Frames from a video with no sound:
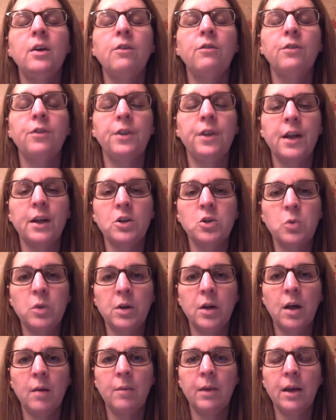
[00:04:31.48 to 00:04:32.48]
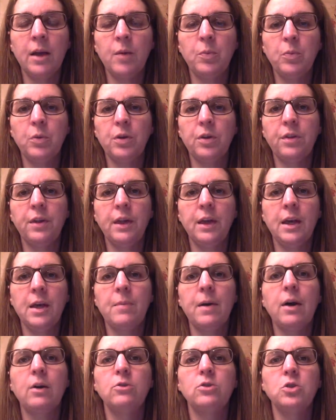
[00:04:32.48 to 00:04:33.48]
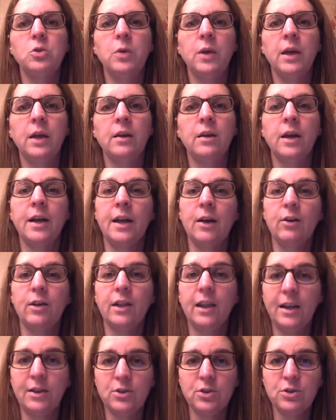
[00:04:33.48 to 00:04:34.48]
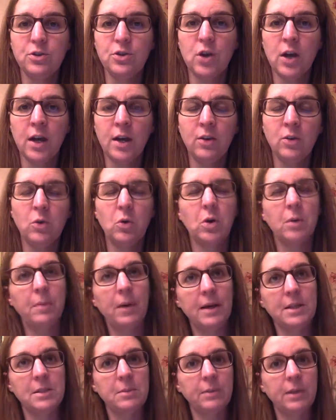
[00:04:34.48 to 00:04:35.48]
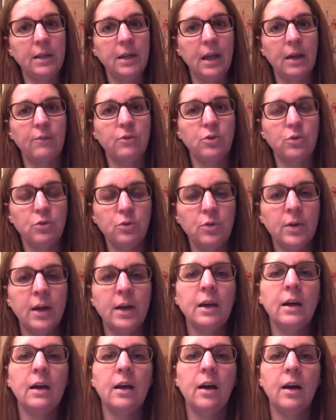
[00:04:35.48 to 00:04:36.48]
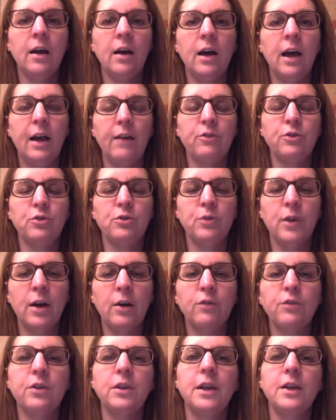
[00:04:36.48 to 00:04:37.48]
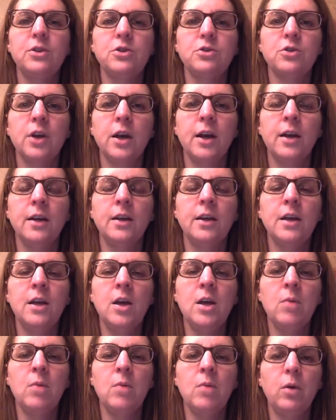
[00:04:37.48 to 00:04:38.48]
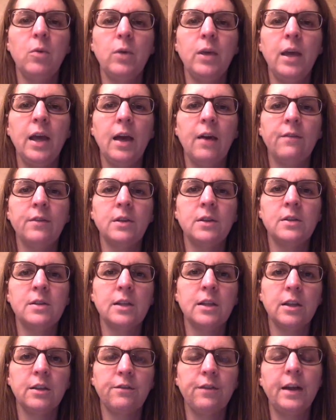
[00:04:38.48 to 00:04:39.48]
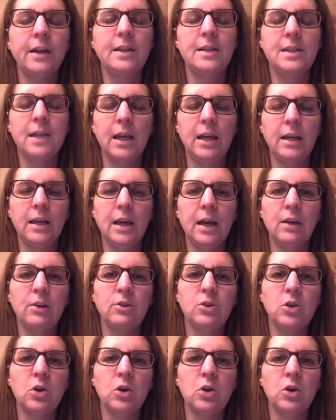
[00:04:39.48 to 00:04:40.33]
For the next one coming up, we're thinking about doing a night out at Lasertron, or possibly an afternoon out for Lasertron, but we haven't solidified a date yet.